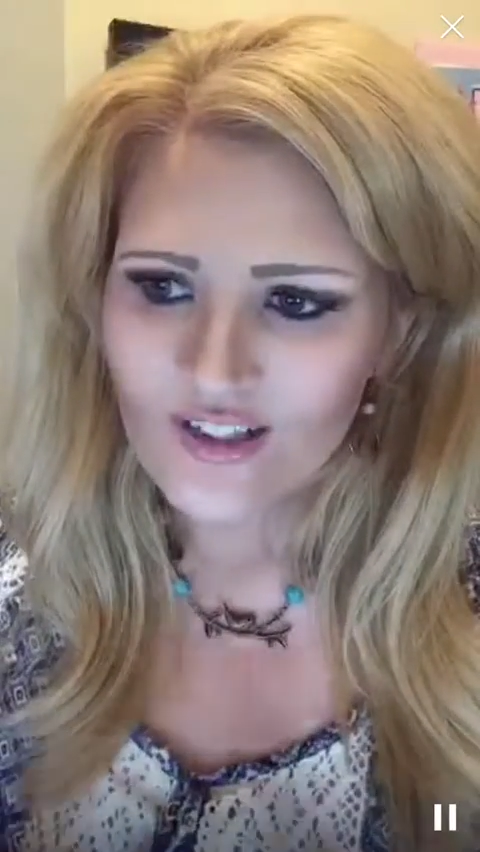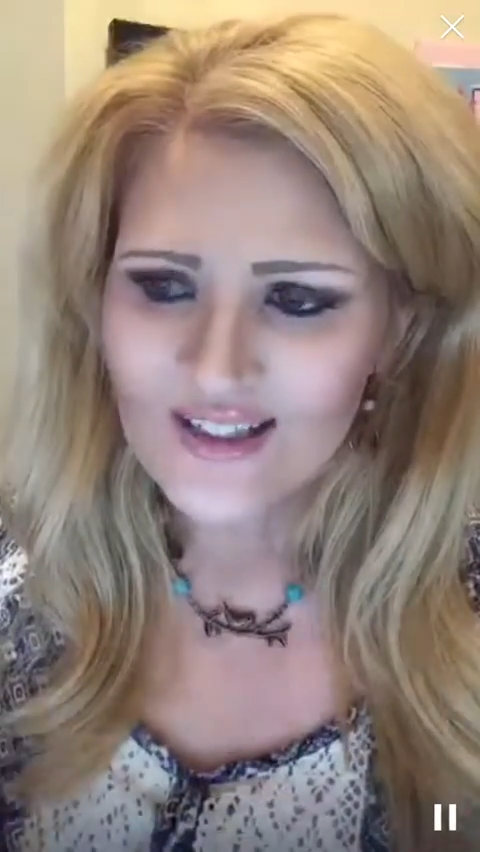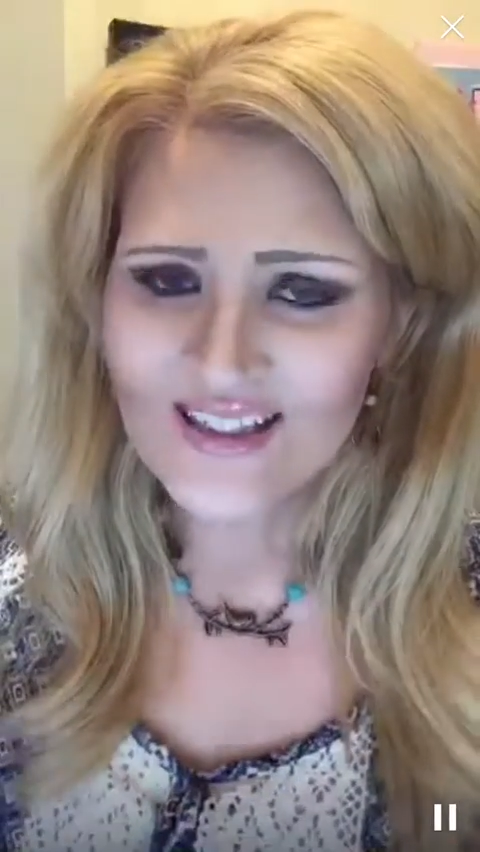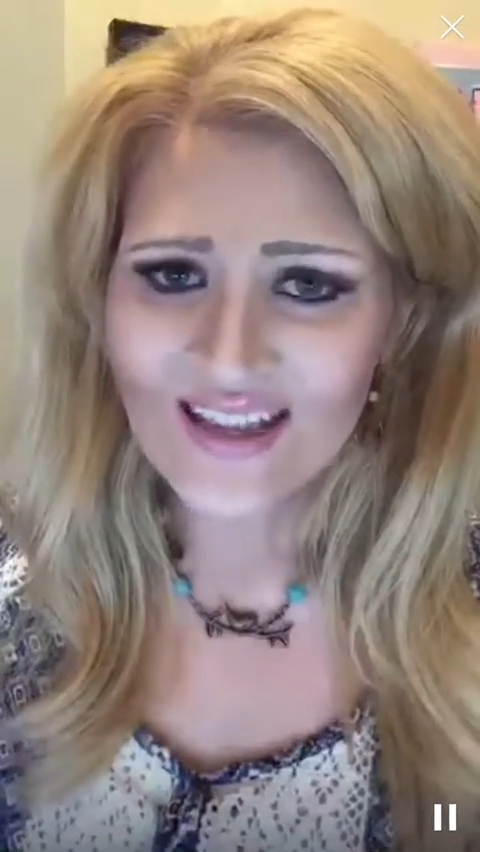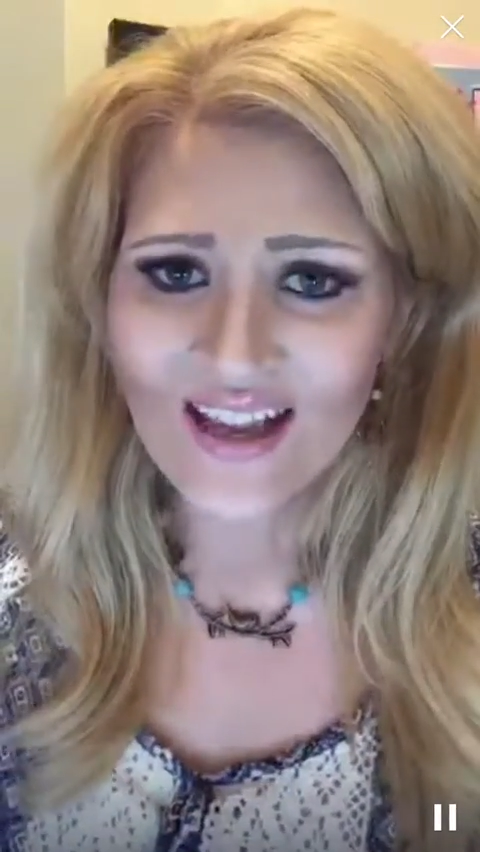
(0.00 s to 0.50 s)

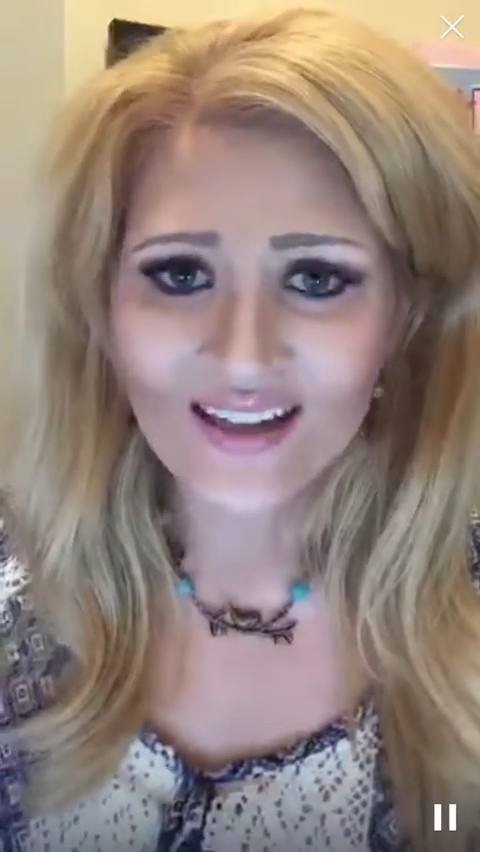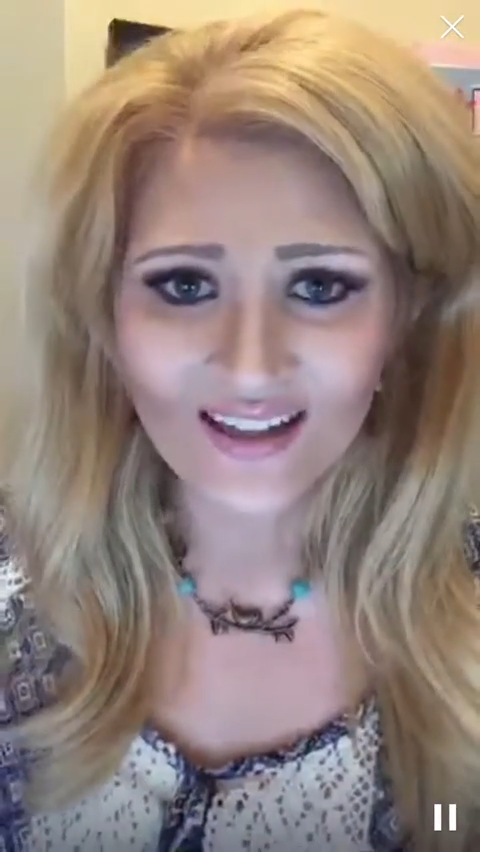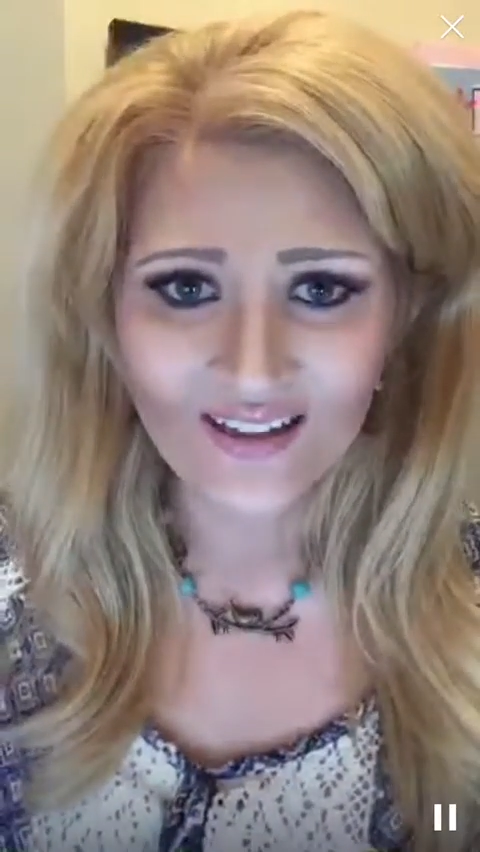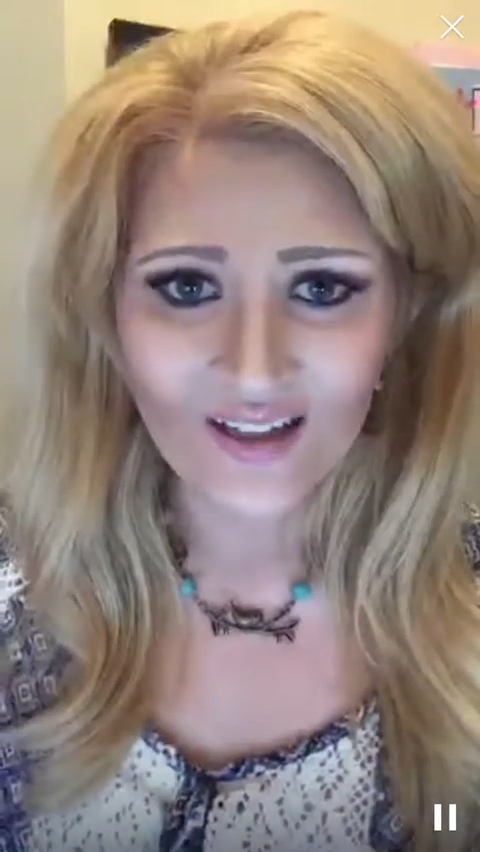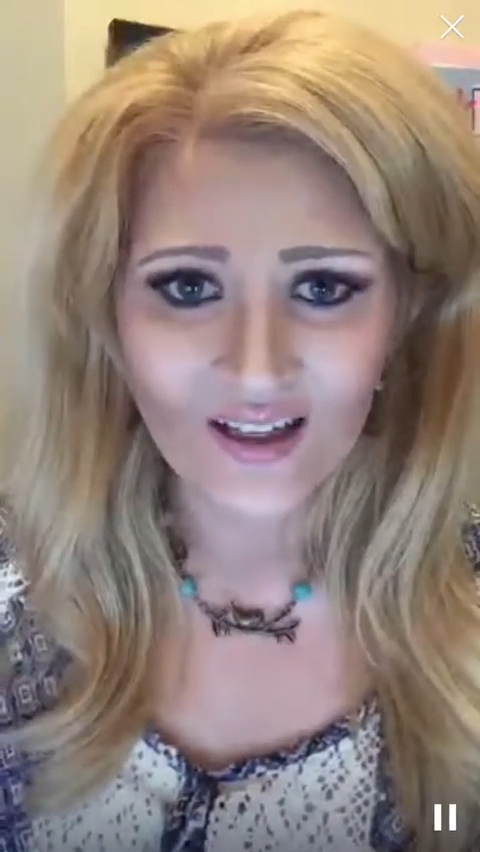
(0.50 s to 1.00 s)
standing